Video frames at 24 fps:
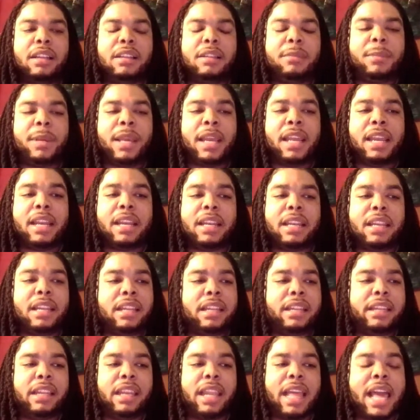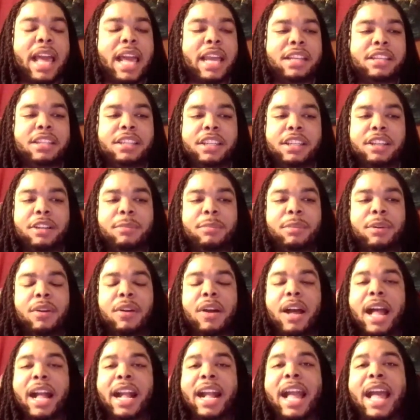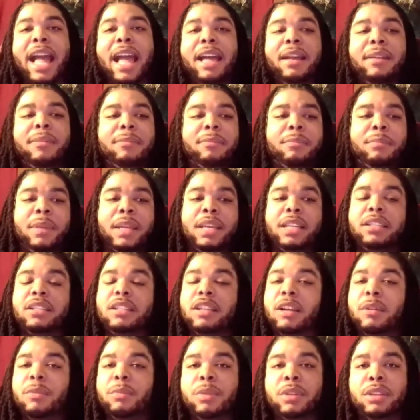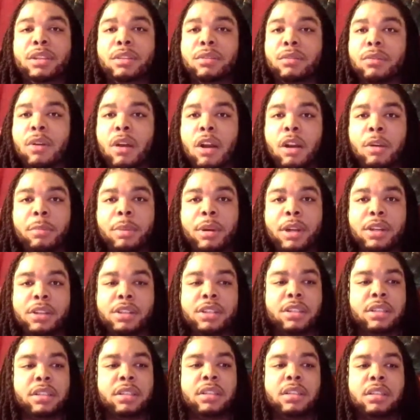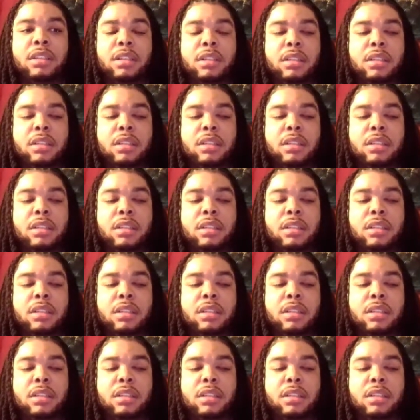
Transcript: Man, last year, bro, I got mixed up with the wrong person.